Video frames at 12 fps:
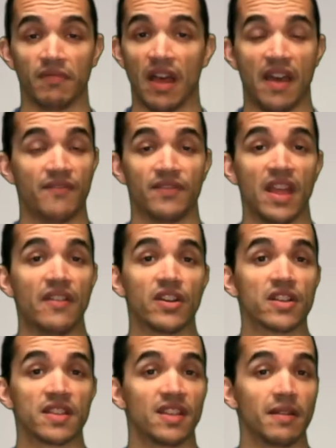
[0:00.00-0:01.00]
I have
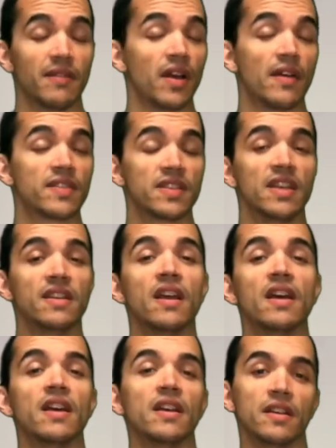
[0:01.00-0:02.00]
never seen, I've seen
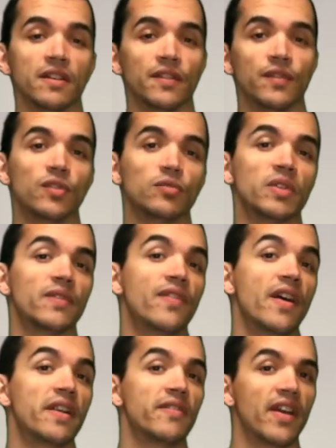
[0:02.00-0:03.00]
food with
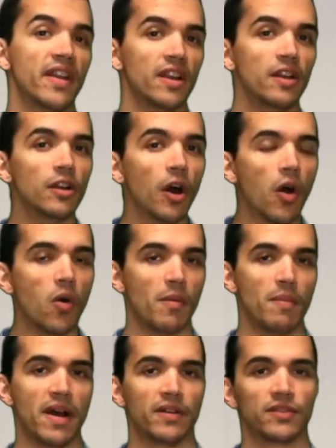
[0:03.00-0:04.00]
very low
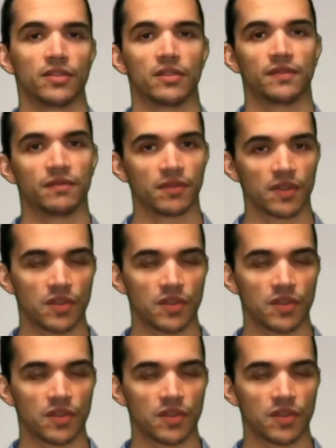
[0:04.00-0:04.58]
amount of